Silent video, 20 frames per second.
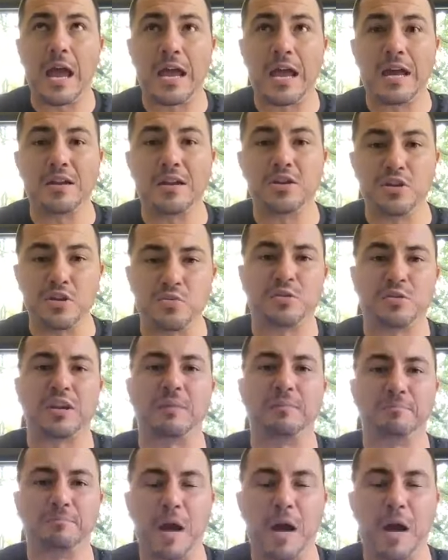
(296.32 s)
and you
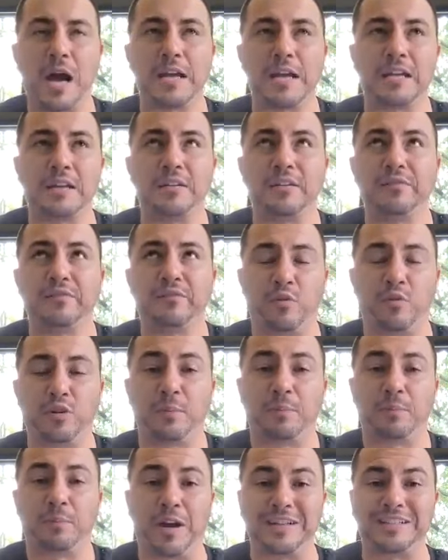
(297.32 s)
can buy it for
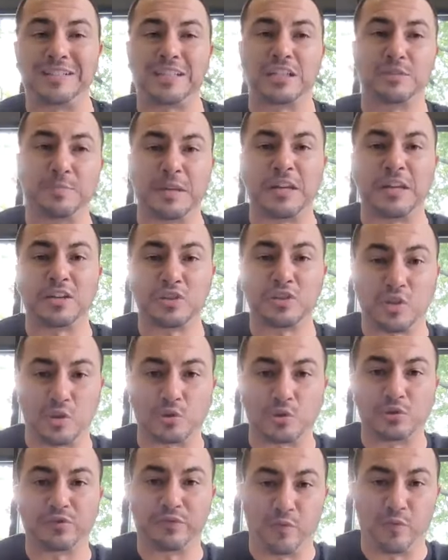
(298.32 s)
the price it's being
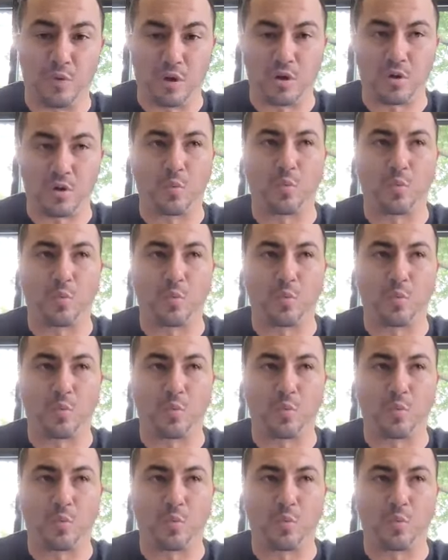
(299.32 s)
sold for